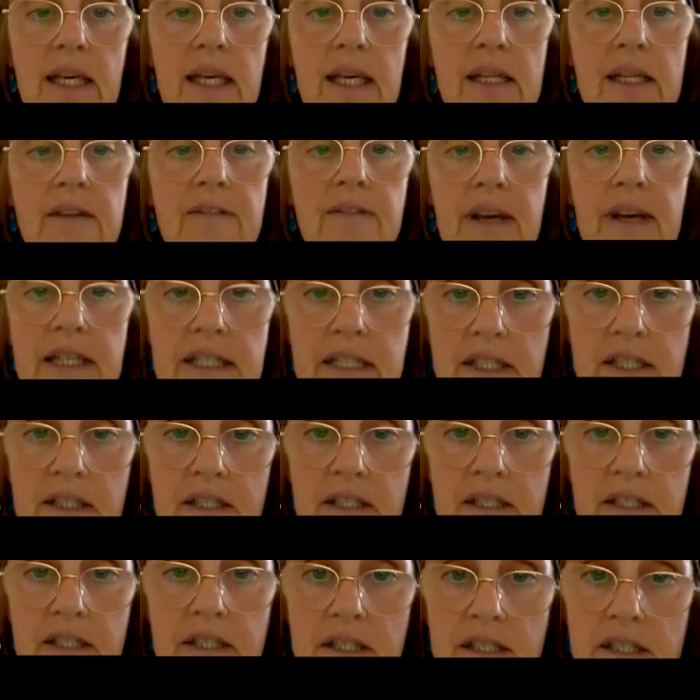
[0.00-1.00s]
The
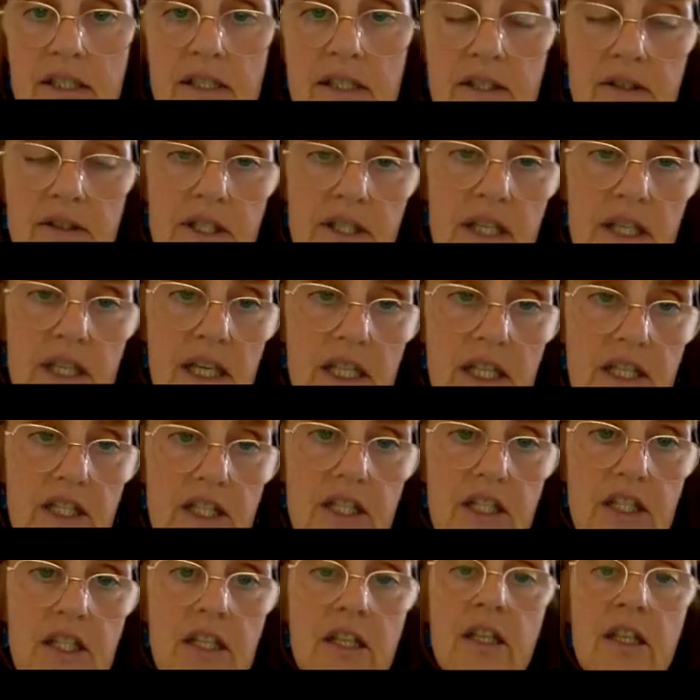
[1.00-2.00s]
Veterans
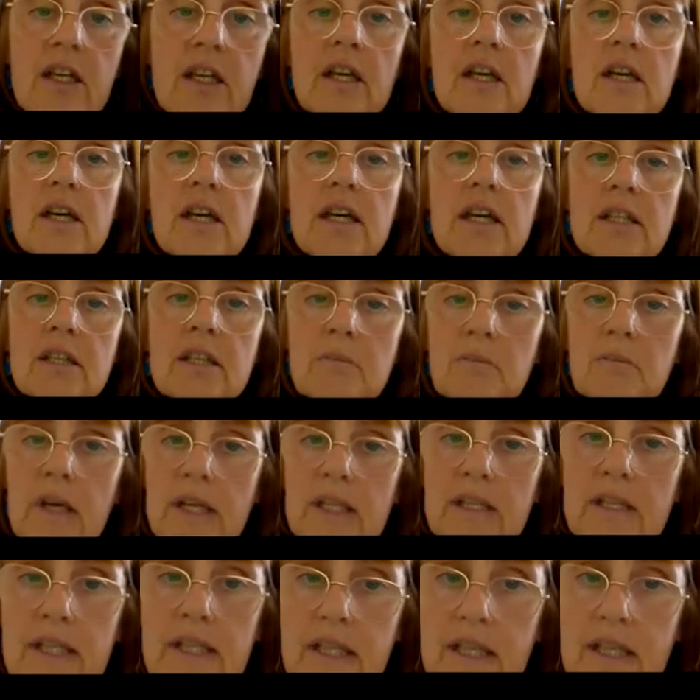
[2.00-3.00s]
Association in
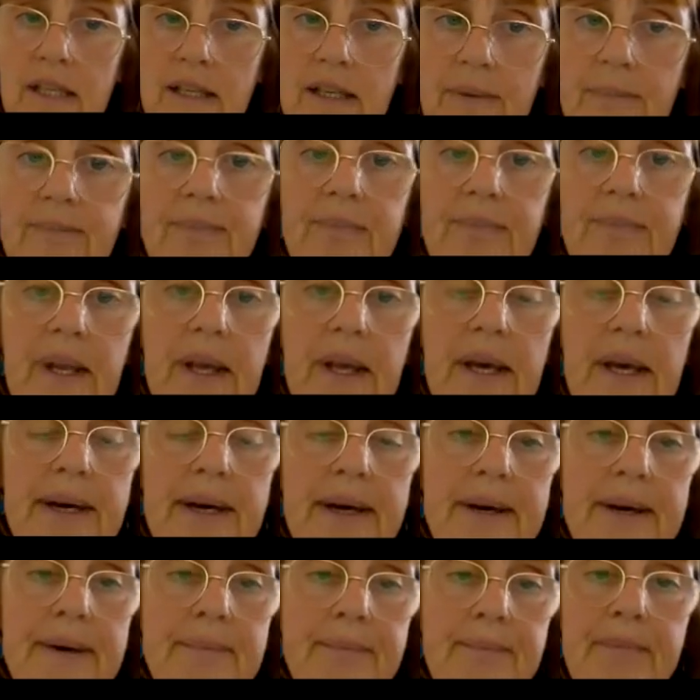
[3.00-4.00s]
America,
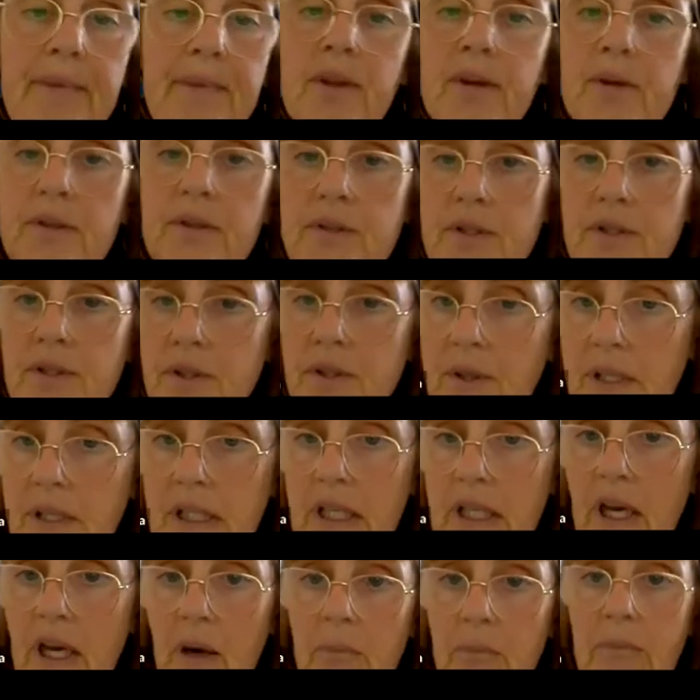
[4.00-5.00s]
those who had
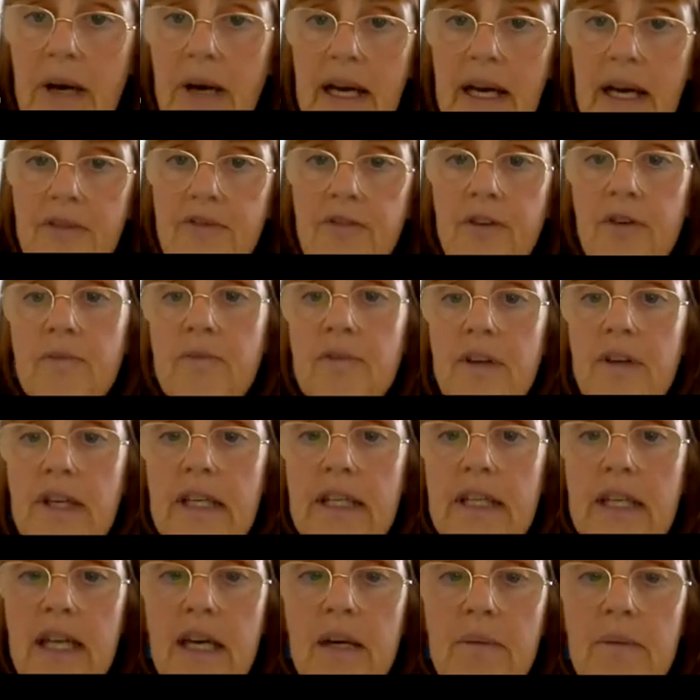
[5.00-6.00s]
come back from
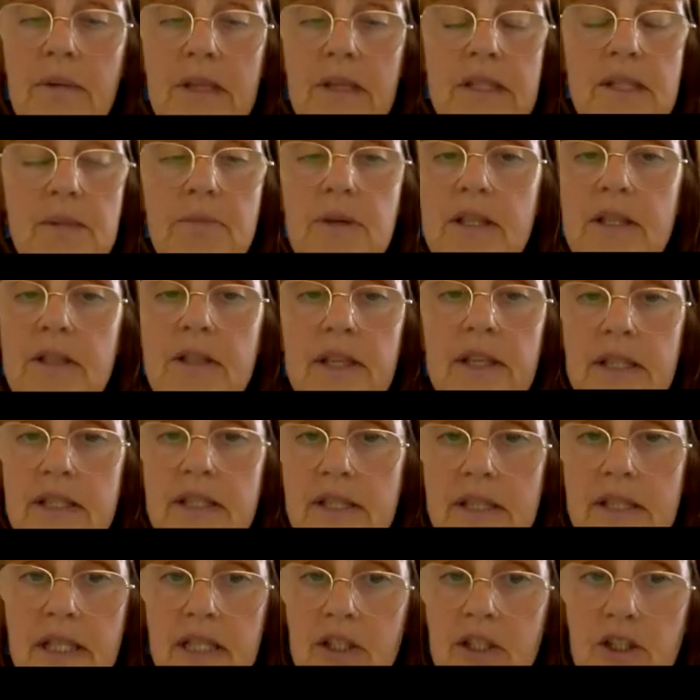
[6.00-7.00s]
Vietnam
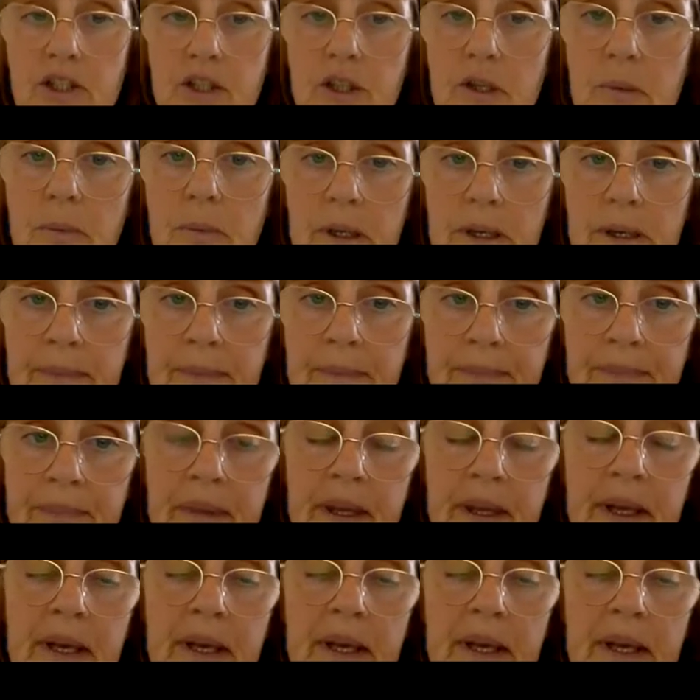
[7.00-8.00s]
experiencing trauma
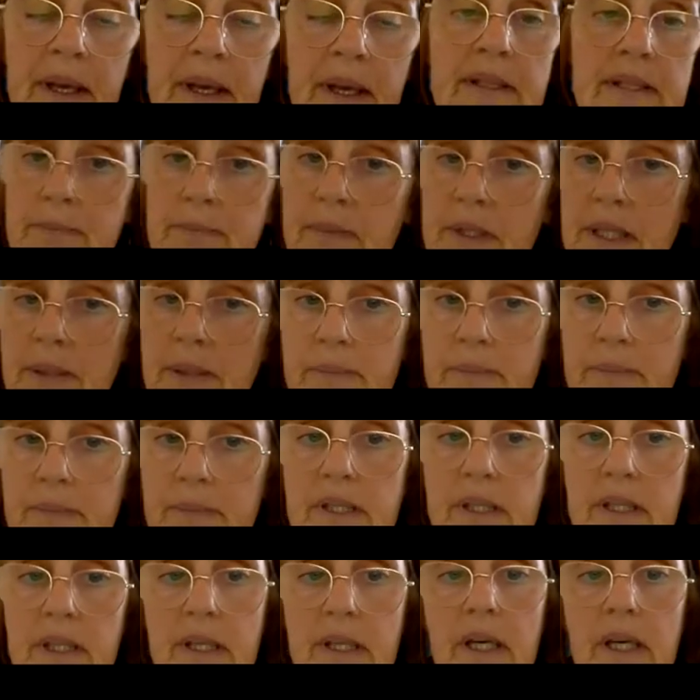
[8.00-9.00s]

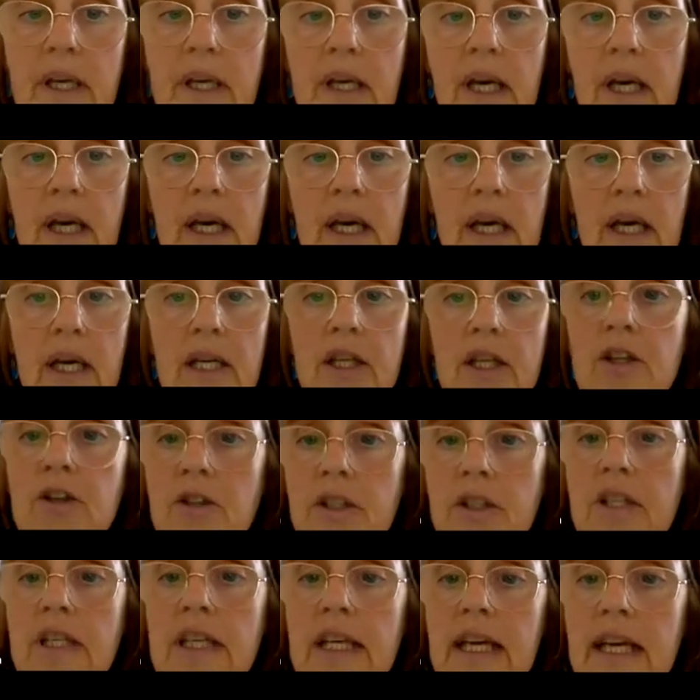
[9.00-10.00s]
symptoms,
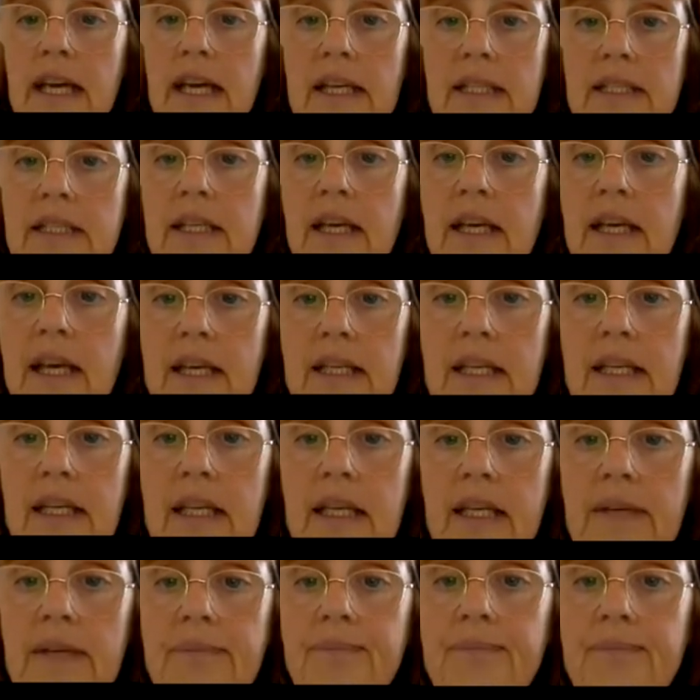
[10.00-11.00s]
couldn't get
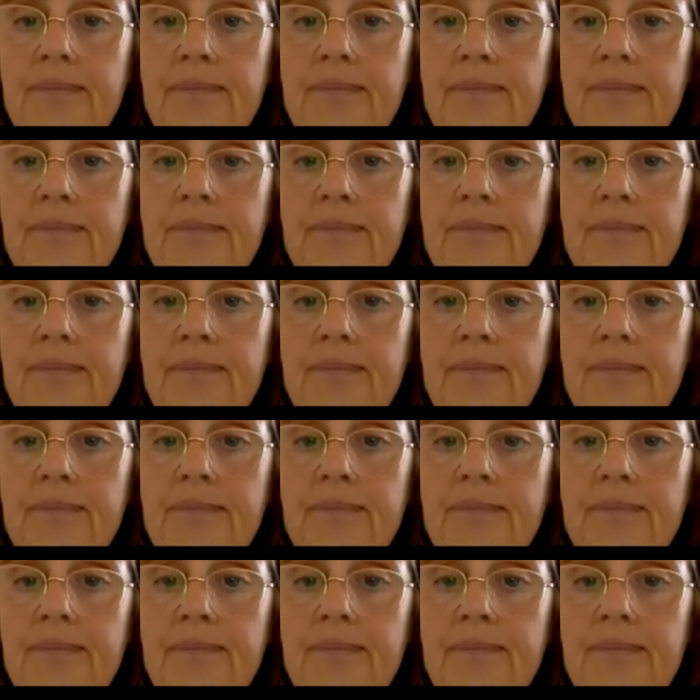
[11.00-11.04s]
any